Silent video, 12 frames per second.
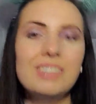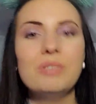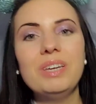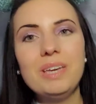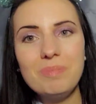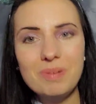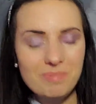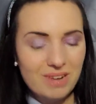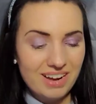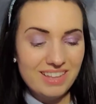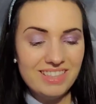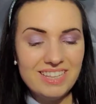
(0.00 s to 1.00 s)
so keep in
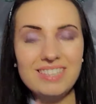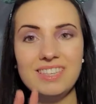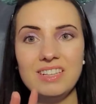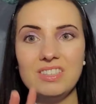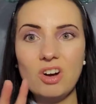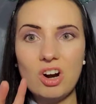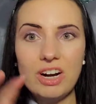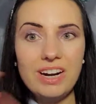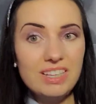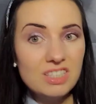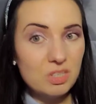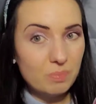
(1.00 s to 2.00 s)
mind, these scents are
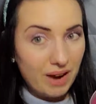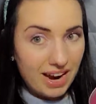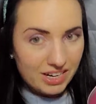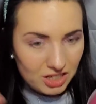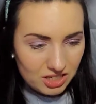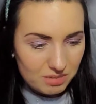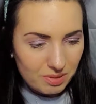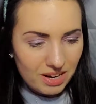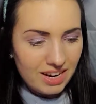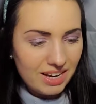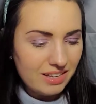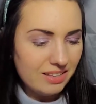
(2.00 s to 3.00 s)
inspired
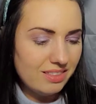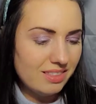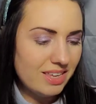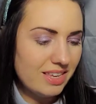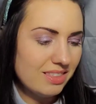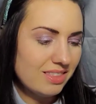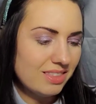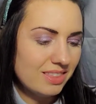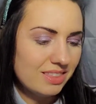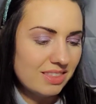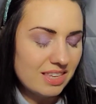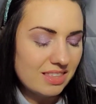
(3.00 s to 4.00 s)
by the
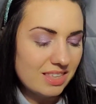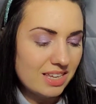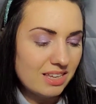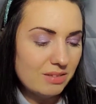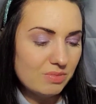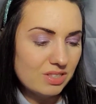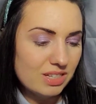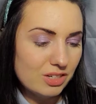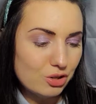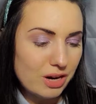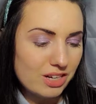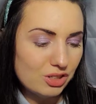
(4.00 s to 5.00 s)
the themes and the
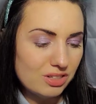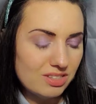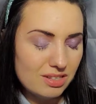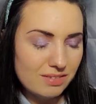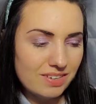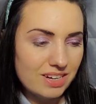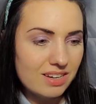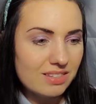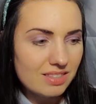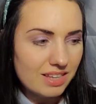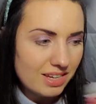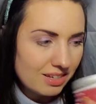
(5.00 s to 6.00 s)
attractions and the
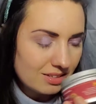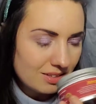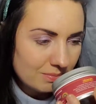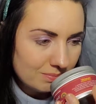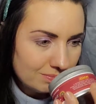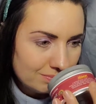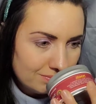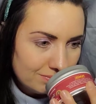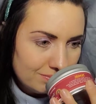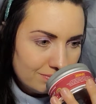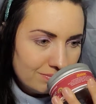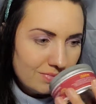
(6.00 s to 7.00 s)
various things.
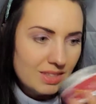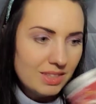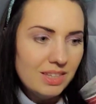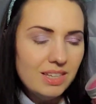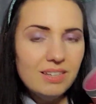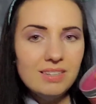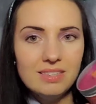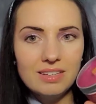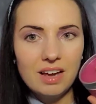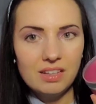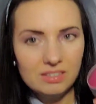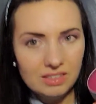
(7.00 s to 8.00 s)
This
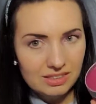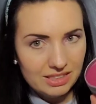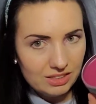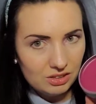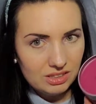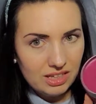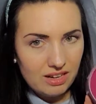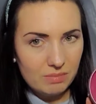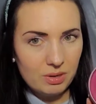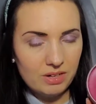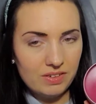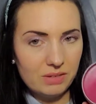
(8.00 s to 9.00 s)
color is actually kind of
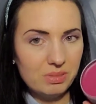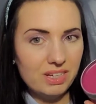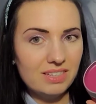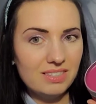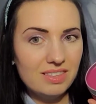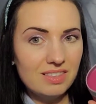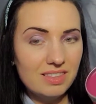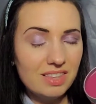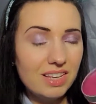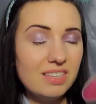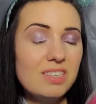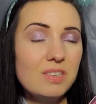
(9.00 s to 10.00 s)
perfect because
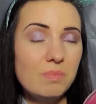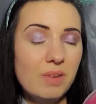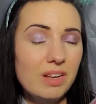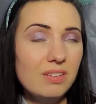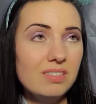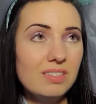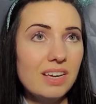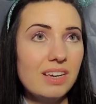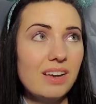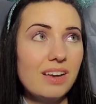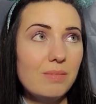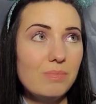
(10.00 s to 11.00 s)
it smells like
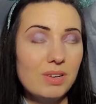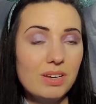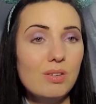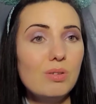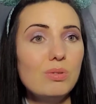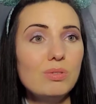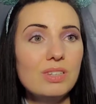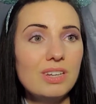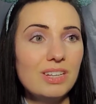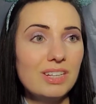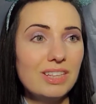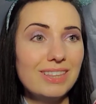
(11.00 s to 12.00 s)
a big old
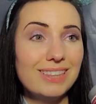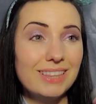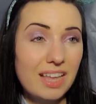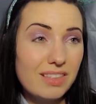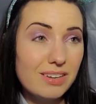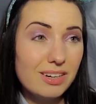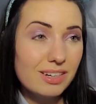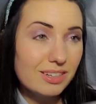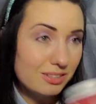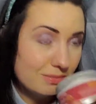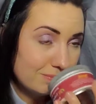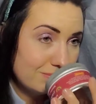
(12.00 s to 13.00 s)

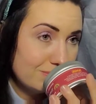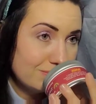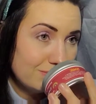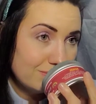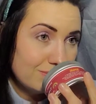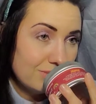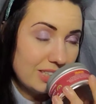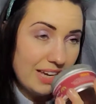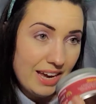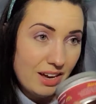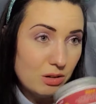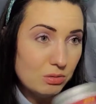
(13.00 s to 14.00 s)
leather
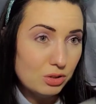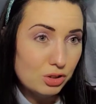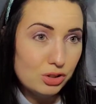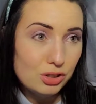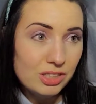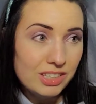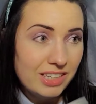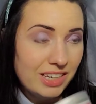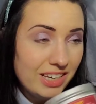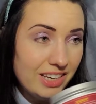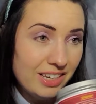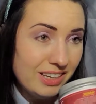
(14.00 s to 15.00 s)
couch
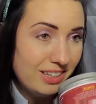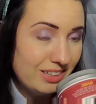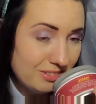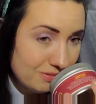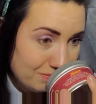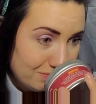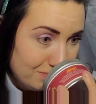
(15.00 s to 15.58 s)
and